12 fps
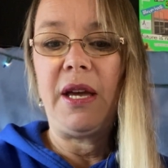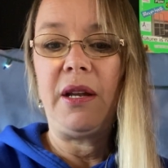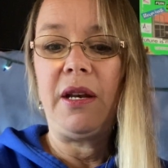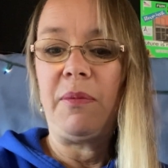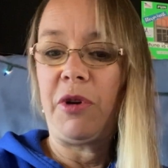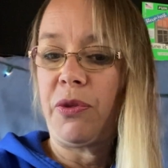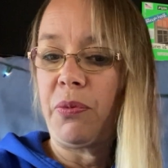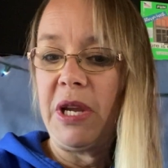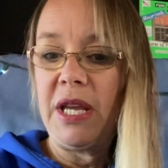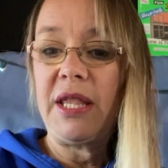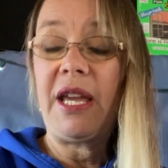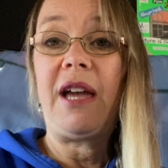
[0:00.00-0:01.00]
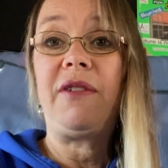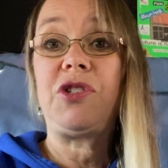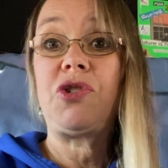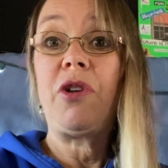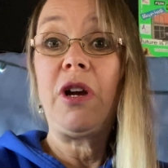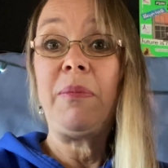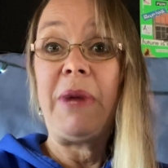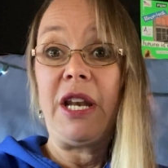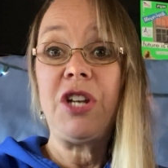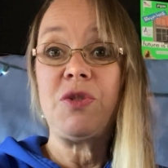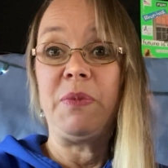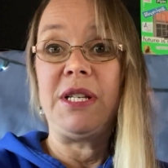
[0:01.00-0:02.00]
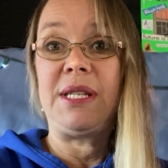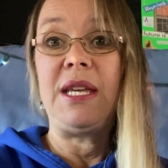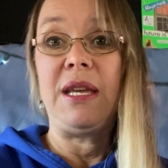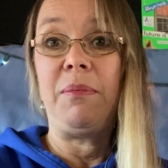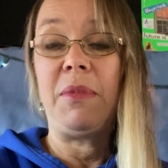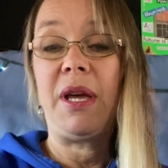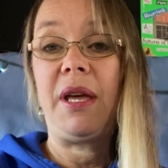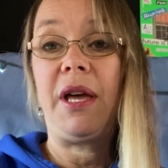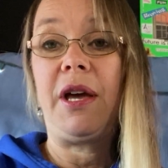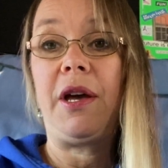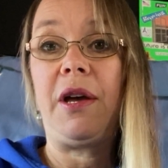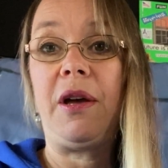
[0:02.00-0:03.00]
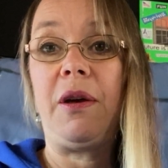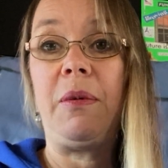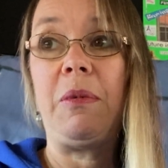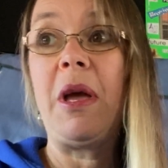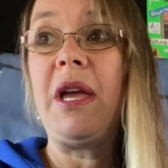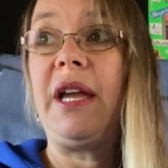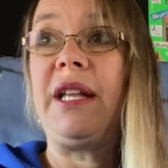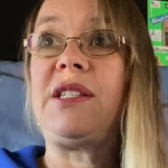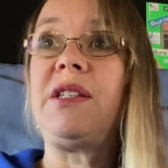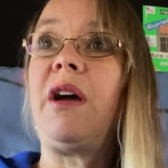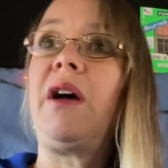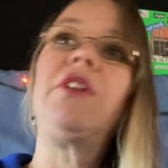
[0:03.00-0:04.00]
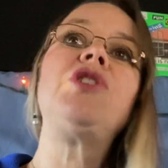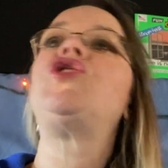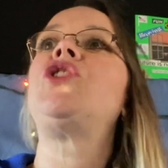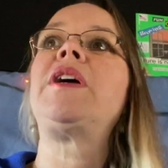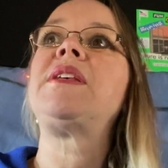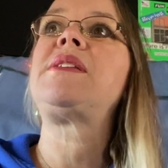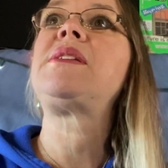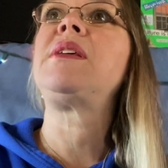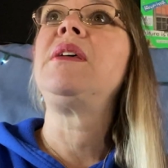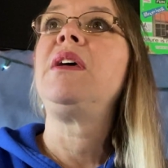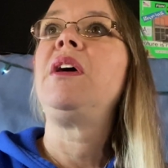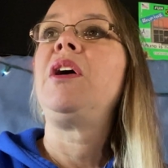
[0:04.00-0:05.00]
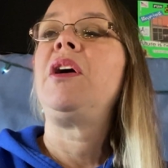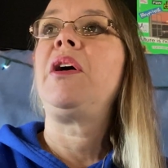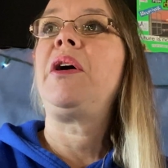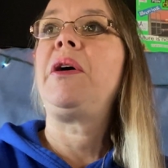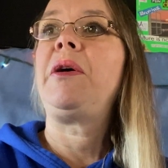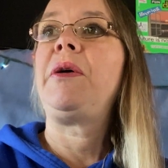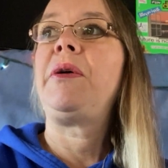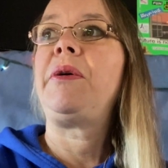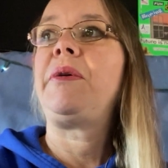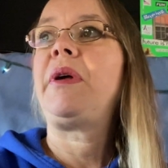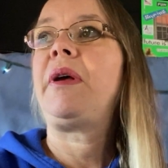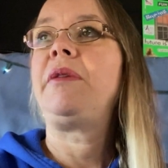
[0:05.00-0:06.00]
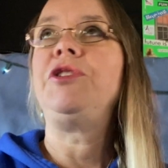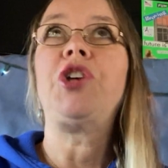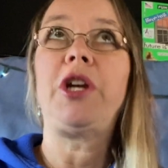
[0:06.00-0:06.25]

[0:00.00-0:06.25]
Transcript: Number three, they have strong management team. It's not just network